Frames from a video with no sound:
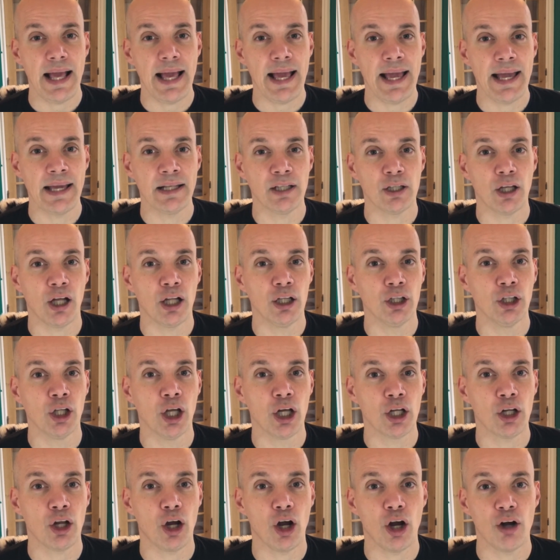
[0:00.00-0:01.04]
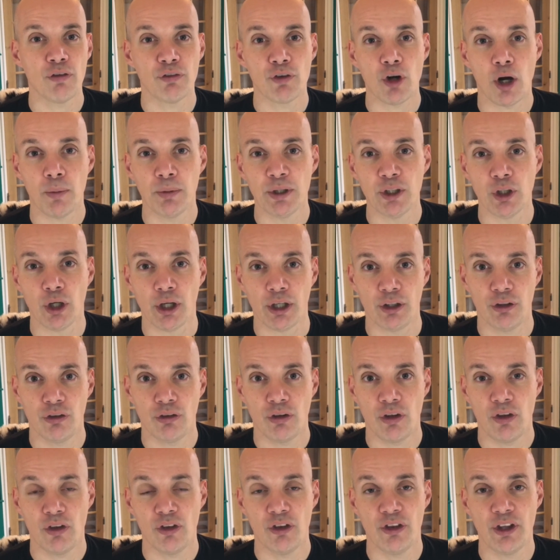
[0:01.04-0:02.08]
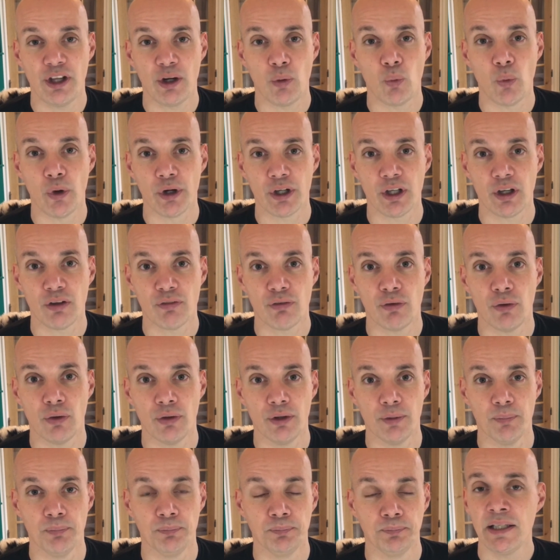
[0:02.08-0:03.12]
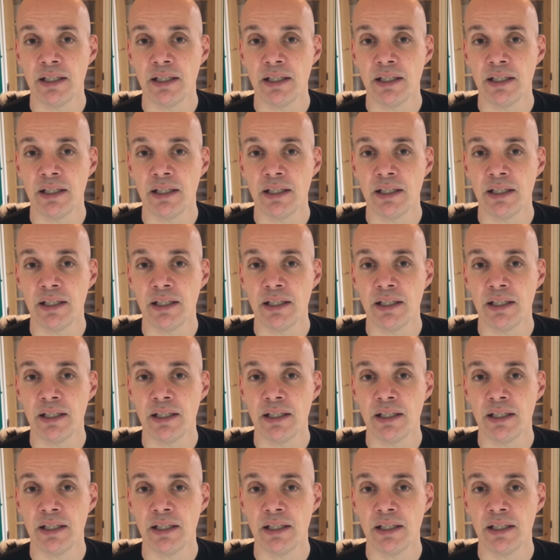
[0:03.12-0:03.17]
and a lot of goblinoids that are working for them.